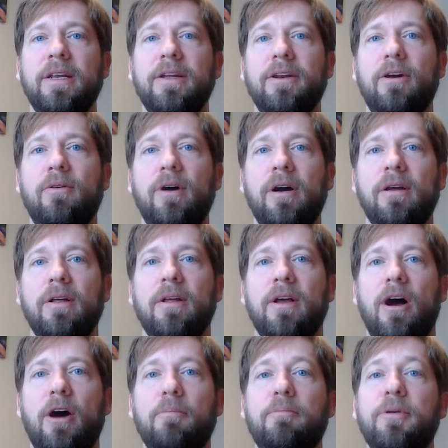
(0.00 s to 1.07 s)
You know,
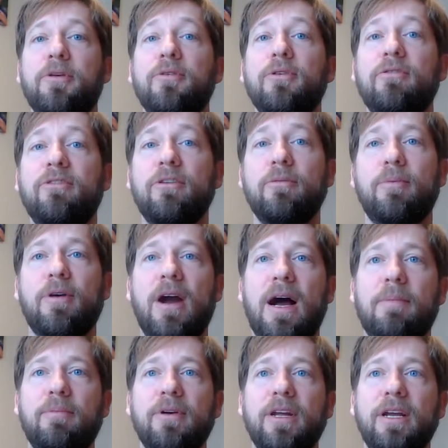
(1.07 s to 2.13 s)
a beautiful
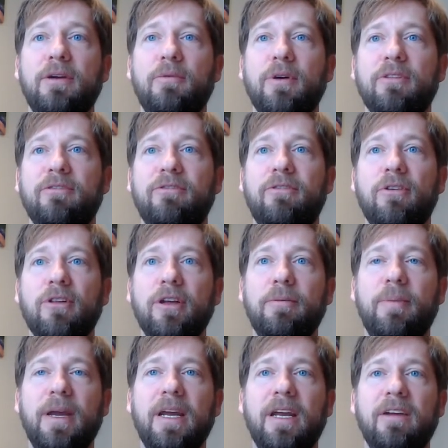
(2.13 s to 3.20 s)
property with fully
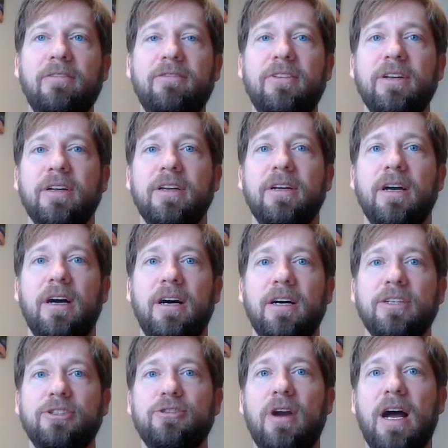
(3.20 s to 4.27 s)
paved
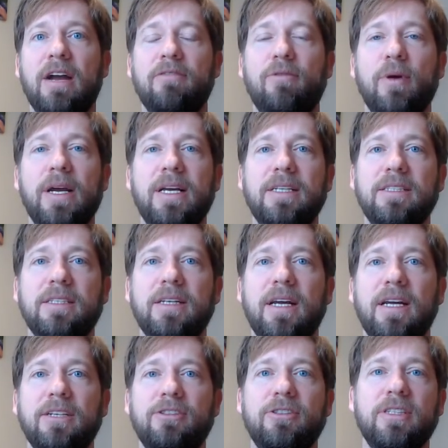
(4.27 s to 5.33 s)
driveways and
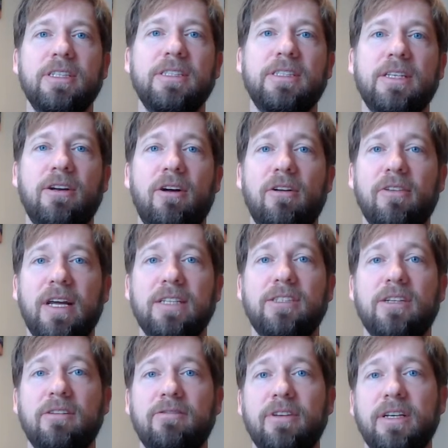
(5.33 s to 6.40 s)
entrance and all that
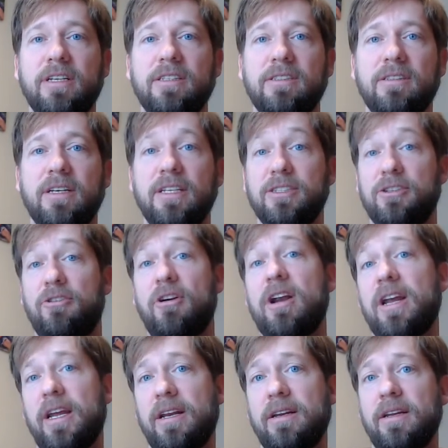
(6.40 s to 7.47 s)
stuff is
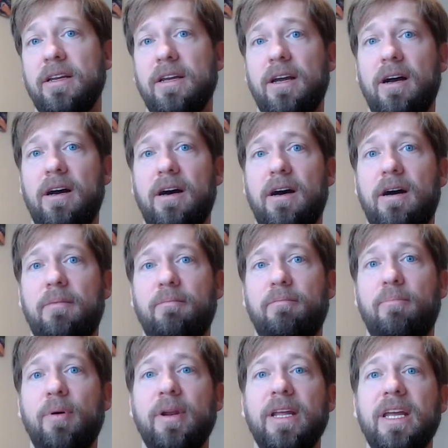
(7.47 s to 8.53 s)
great.
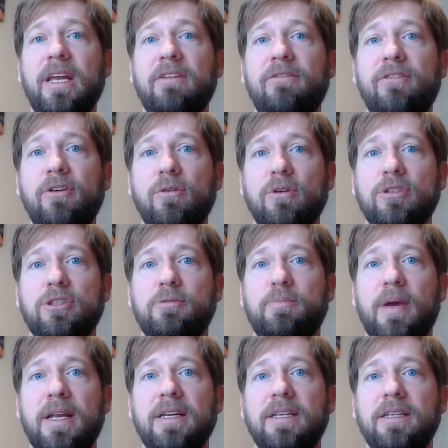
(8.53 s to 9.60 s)
But if you're
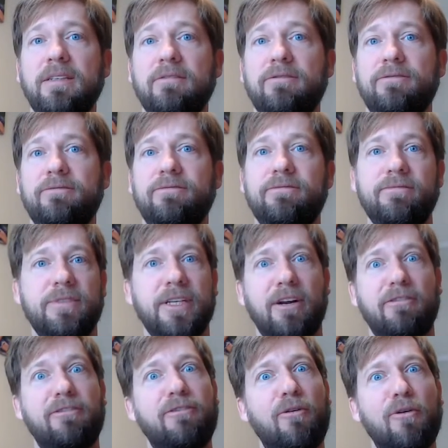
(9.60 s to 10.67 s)
spending, you
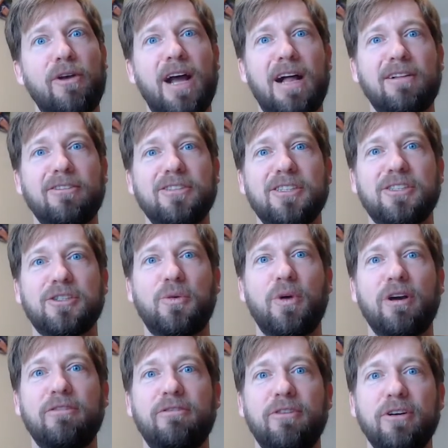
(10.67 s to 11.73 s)
know, $4 a
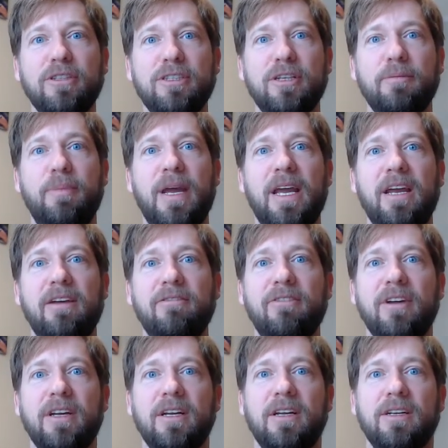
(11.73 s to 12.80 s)
square foot to pave
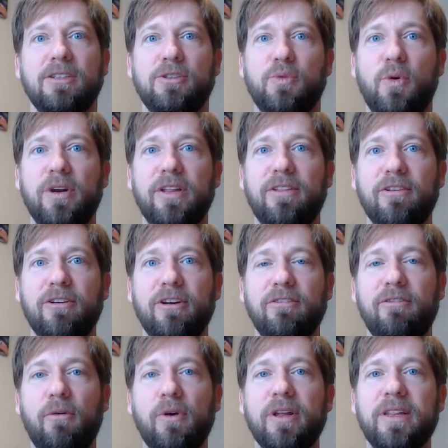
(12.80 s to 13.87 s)
20, 30,
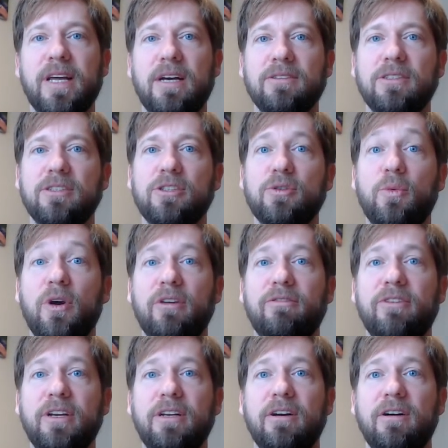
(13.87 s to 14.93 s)
40,000 square
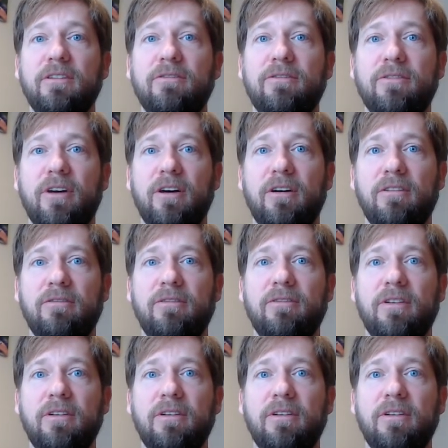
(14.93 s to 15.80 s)
feet of